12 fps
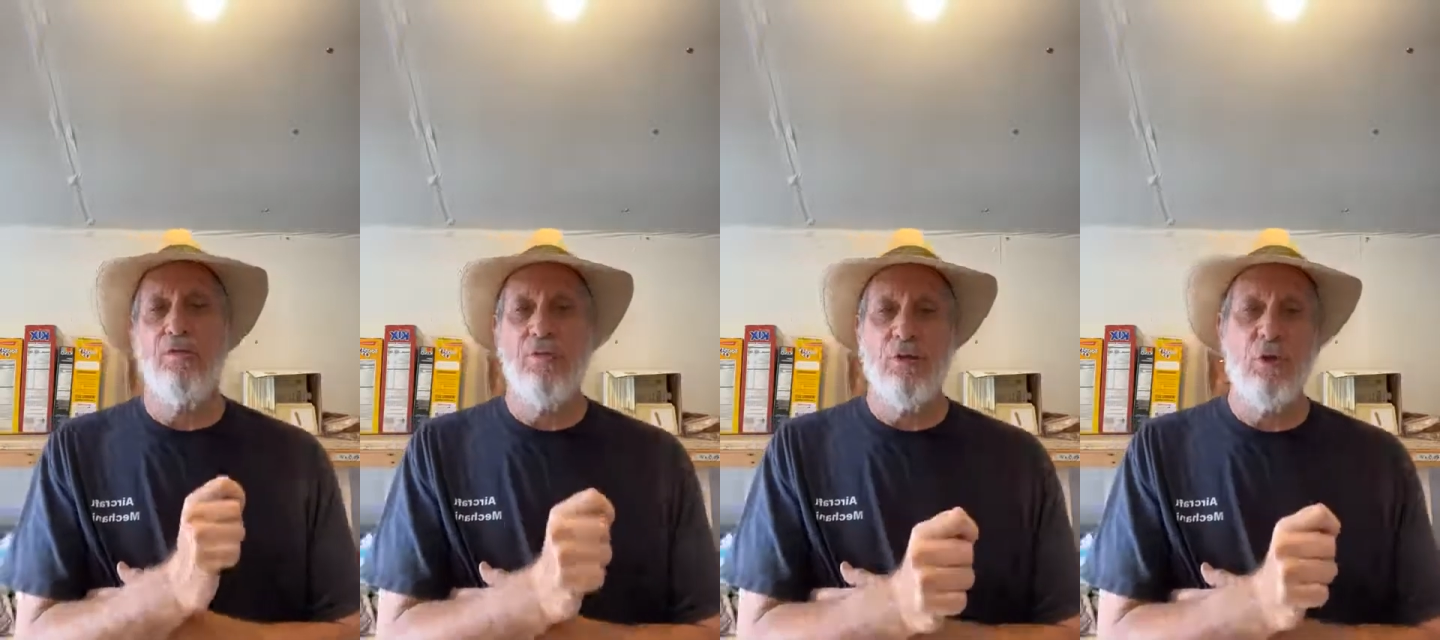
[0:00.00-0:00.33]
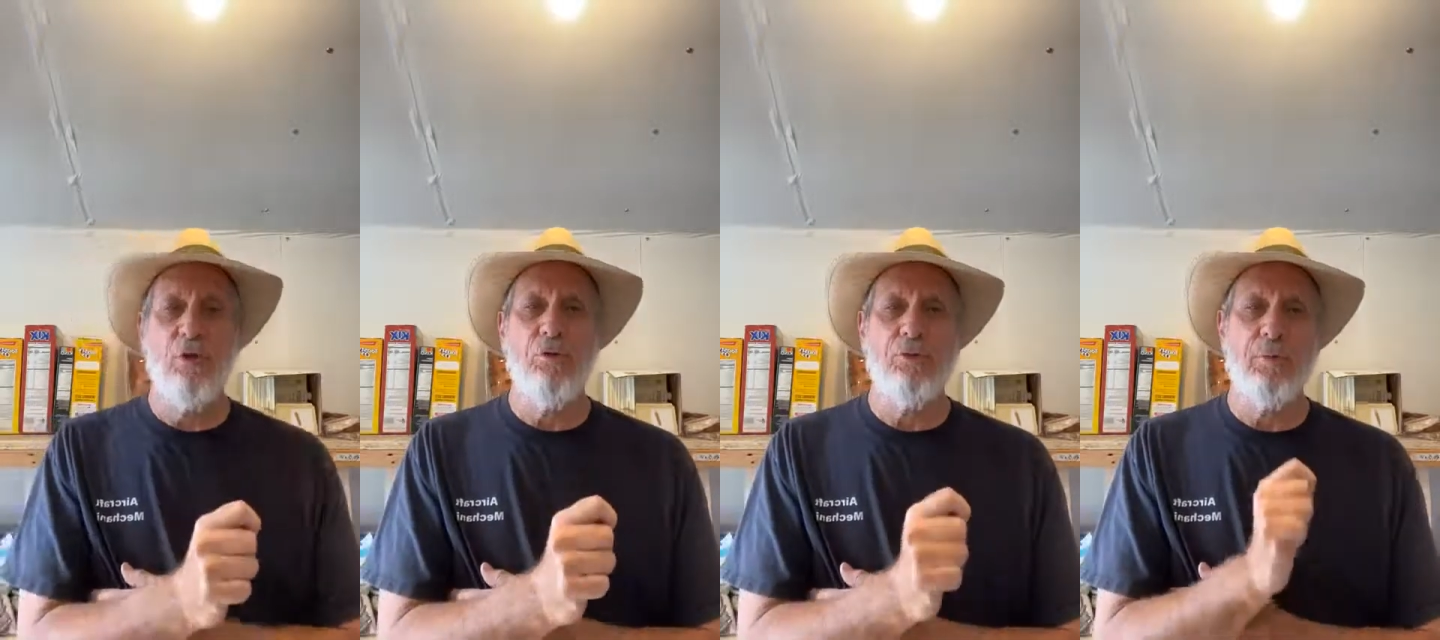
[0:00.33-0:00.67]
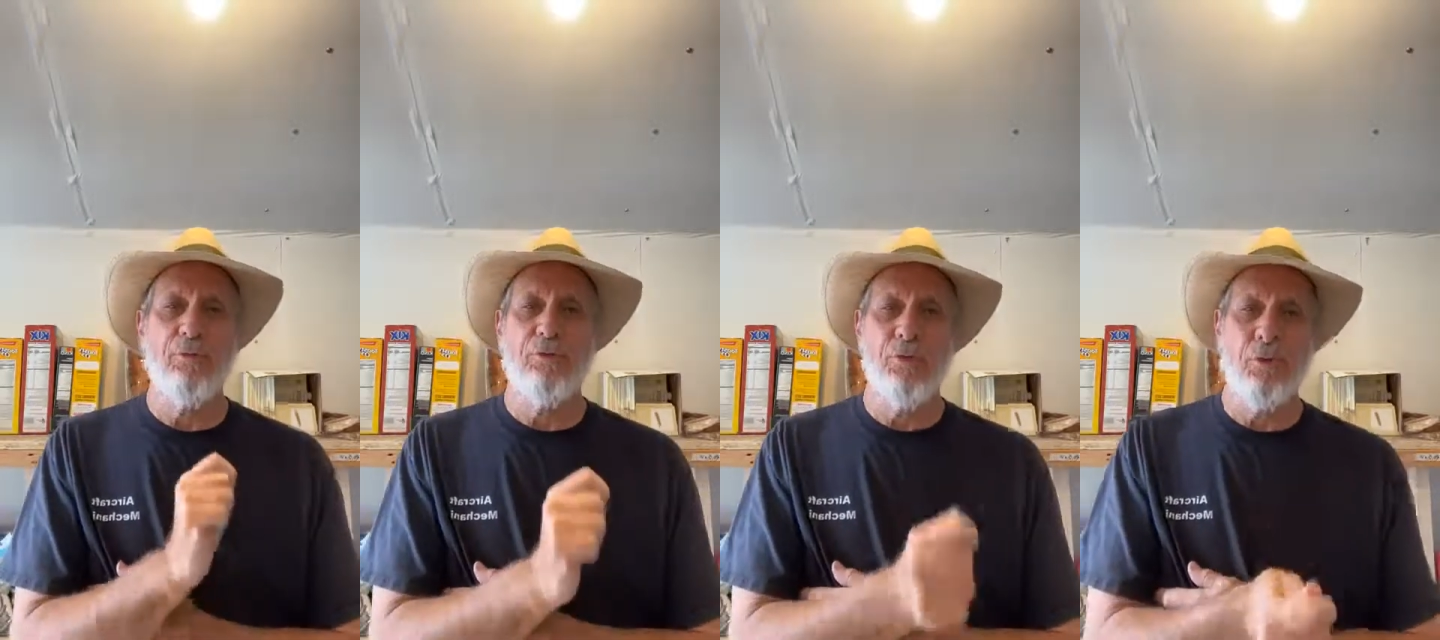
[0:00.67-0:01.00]
food
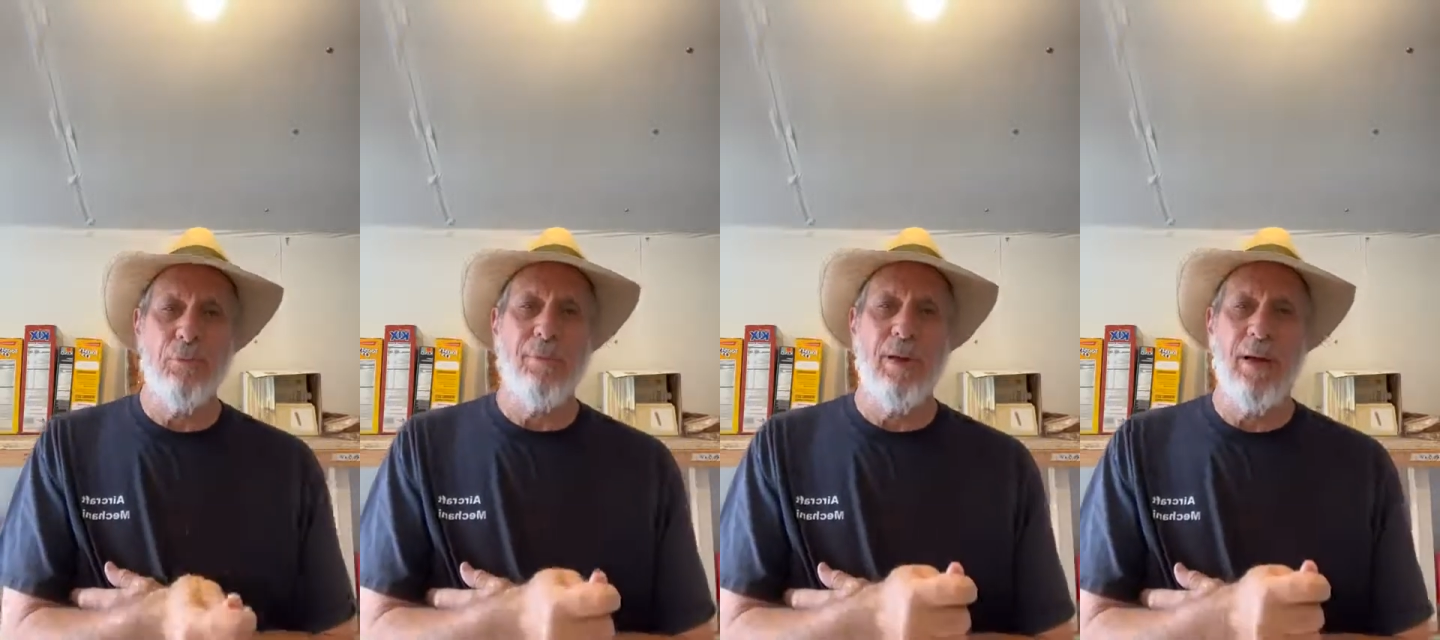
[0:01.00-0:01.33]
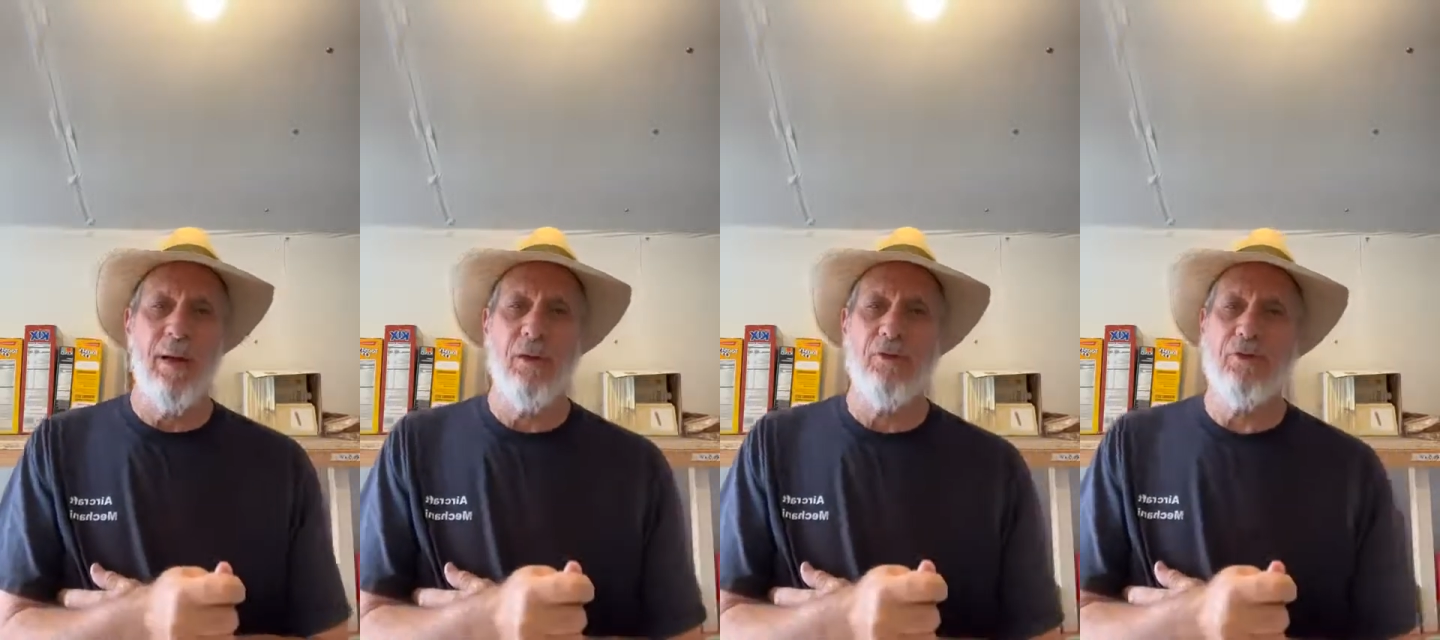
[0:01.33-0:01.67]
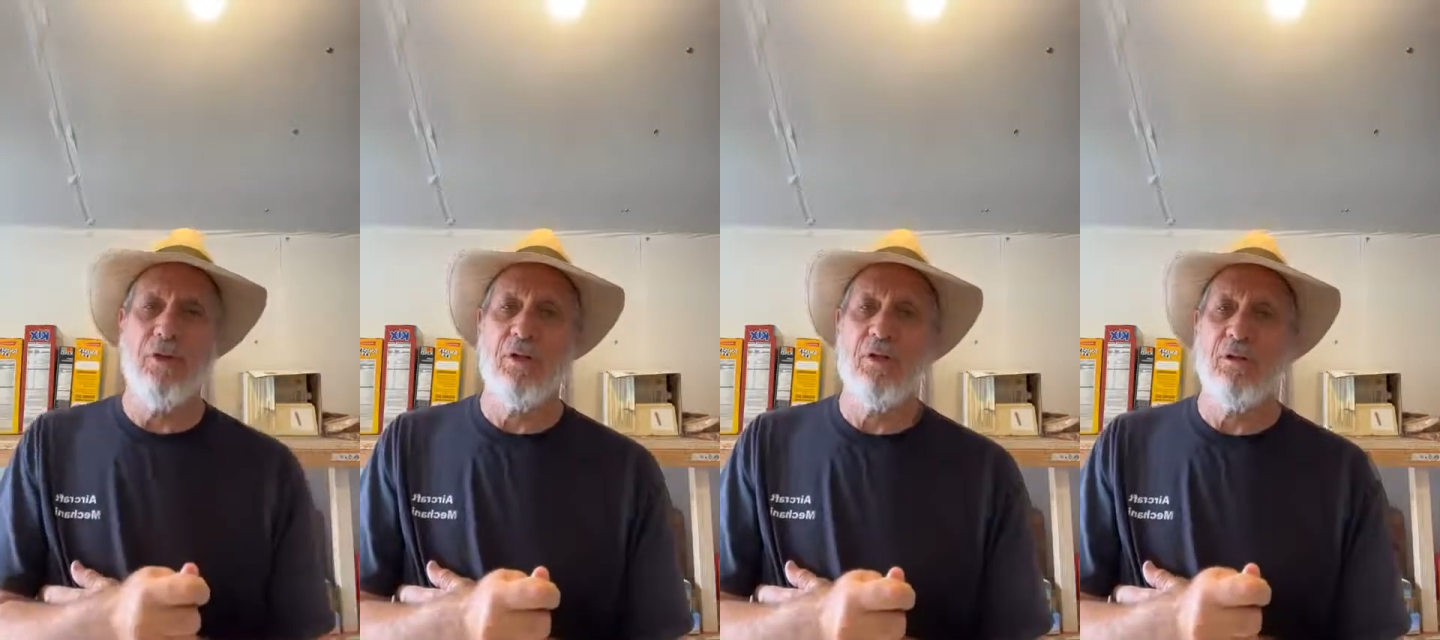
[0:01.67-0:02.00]
from food banks
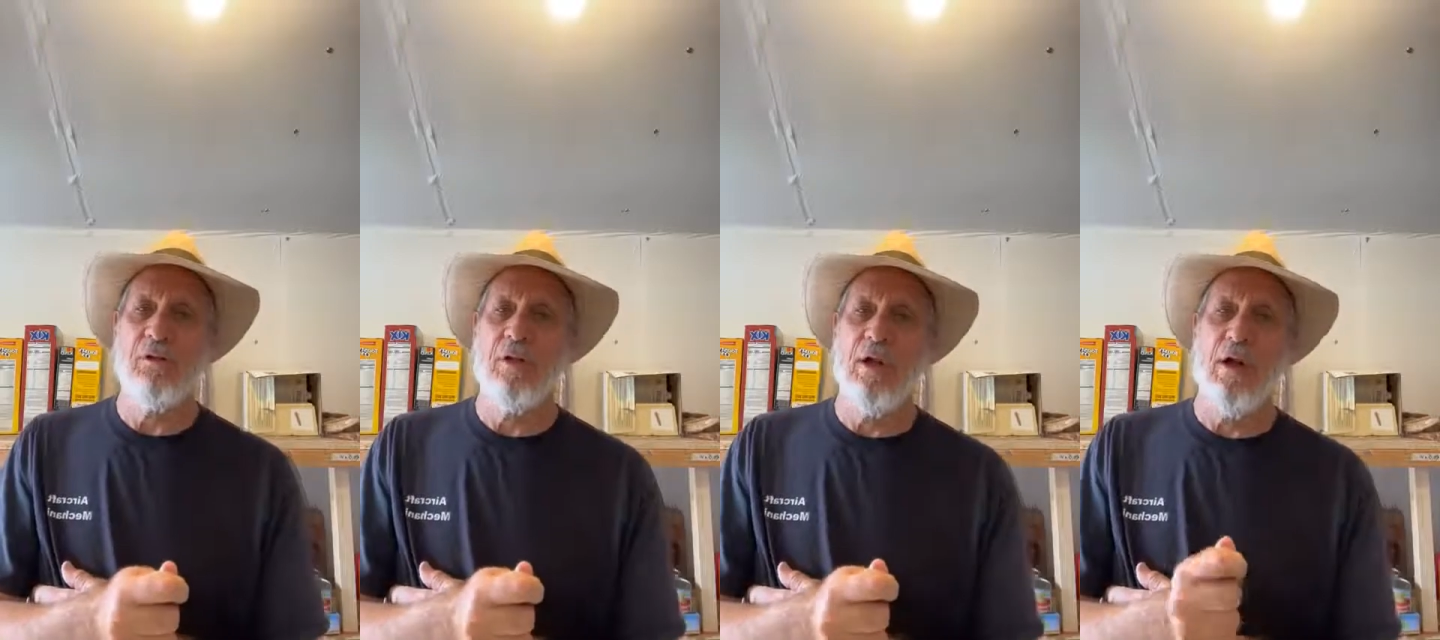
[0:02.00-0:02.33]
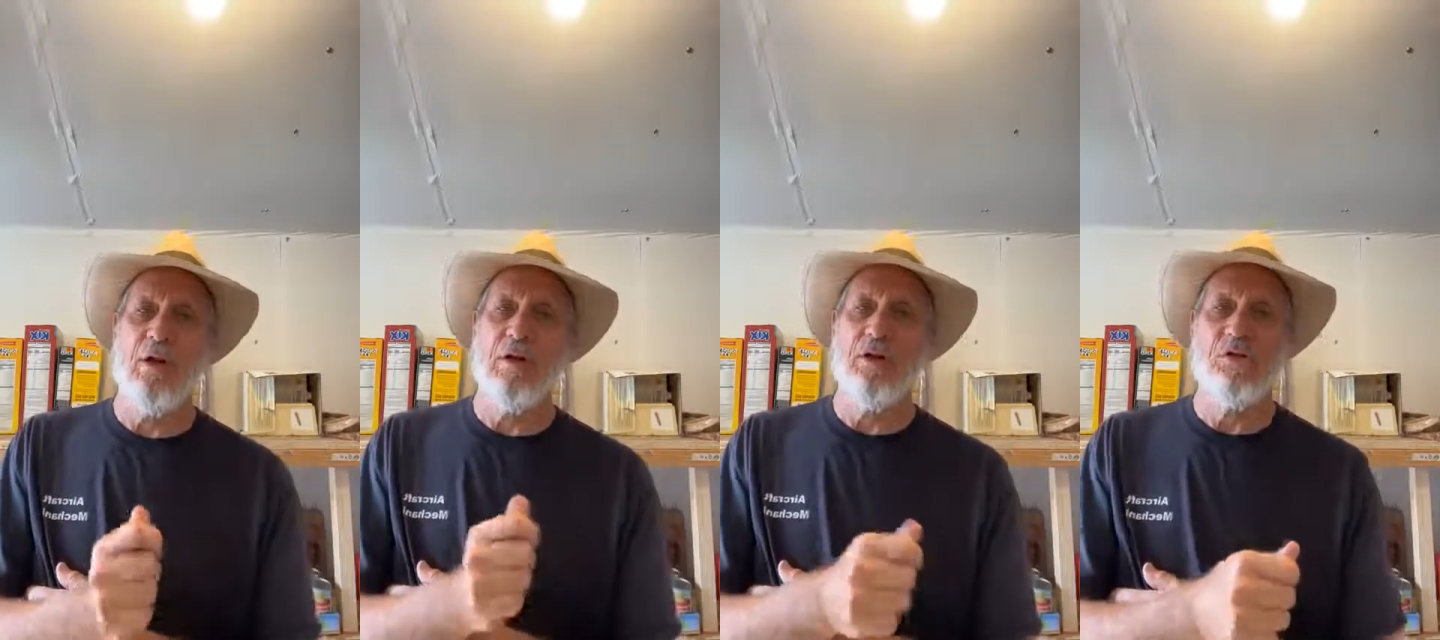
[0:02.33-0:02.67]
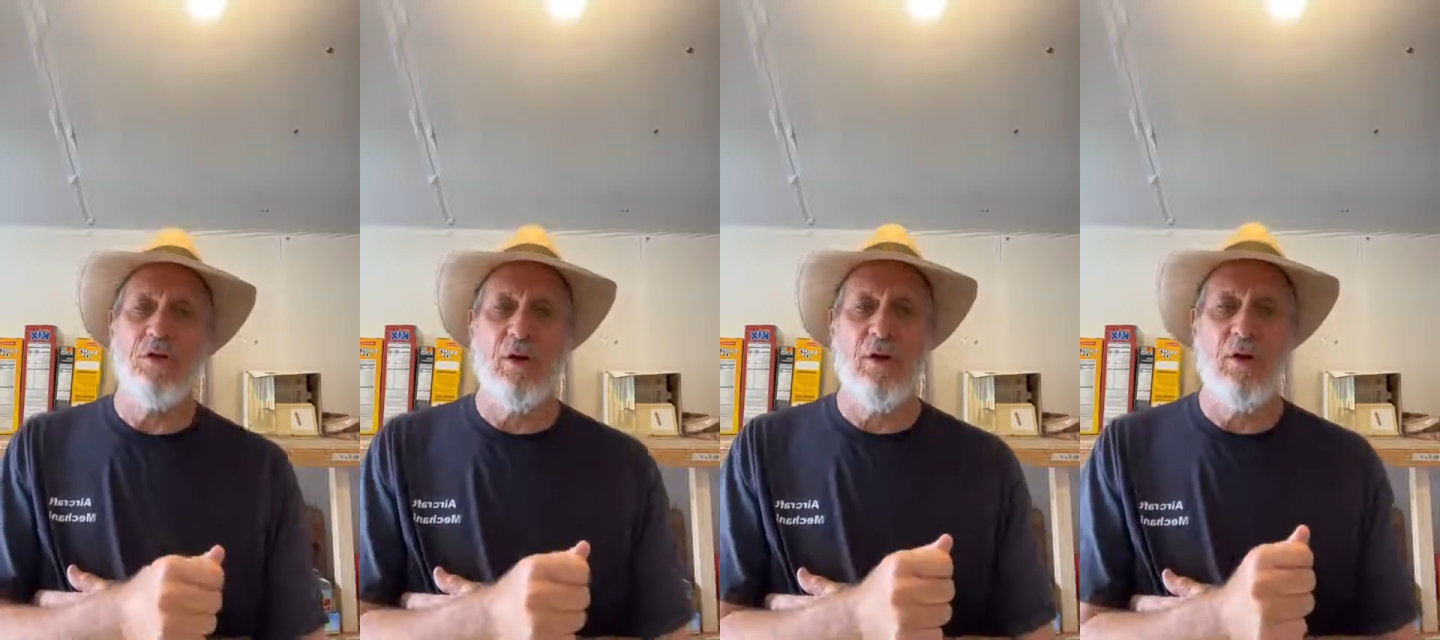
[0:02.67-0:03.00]
and care and
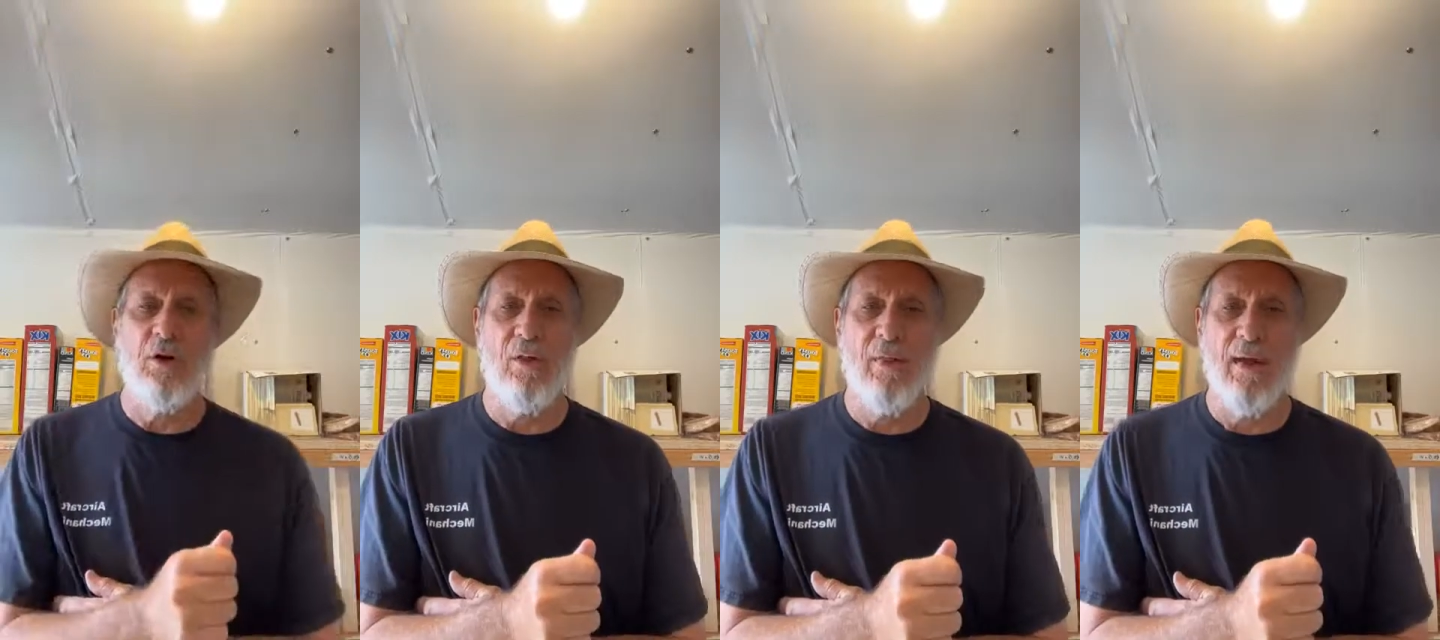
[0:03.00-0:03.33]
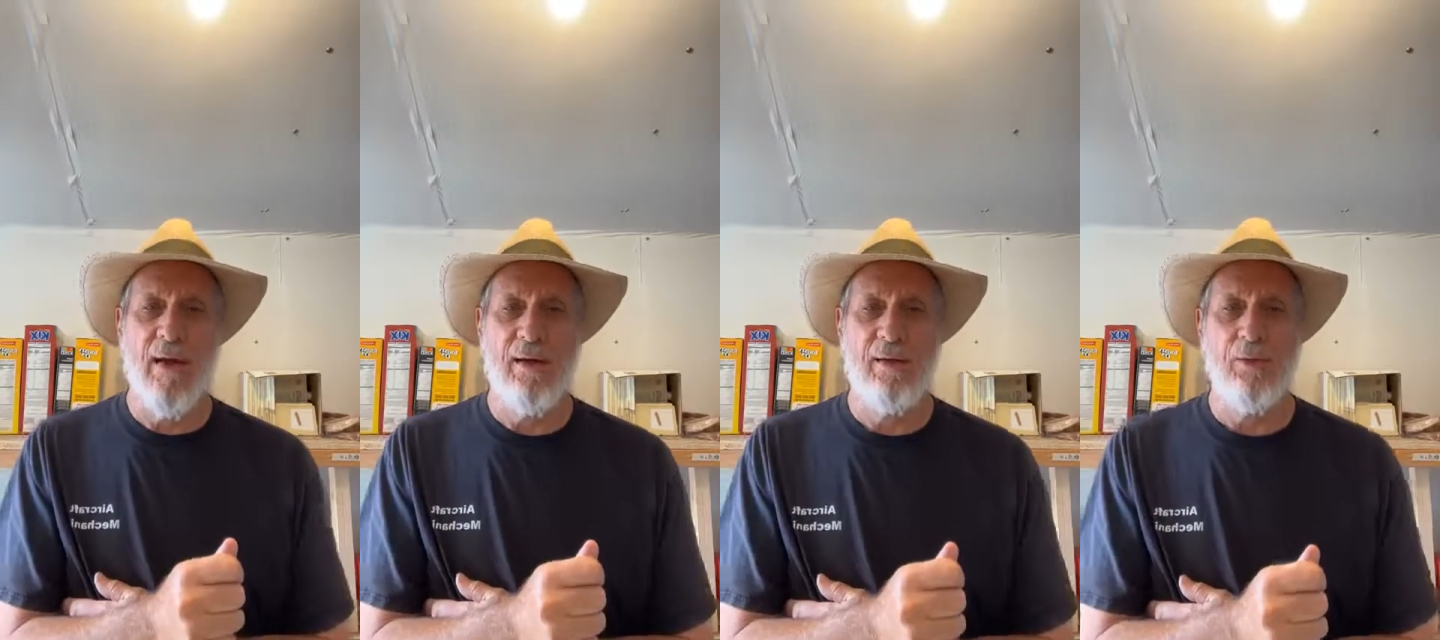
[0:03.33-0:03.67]
share and all that.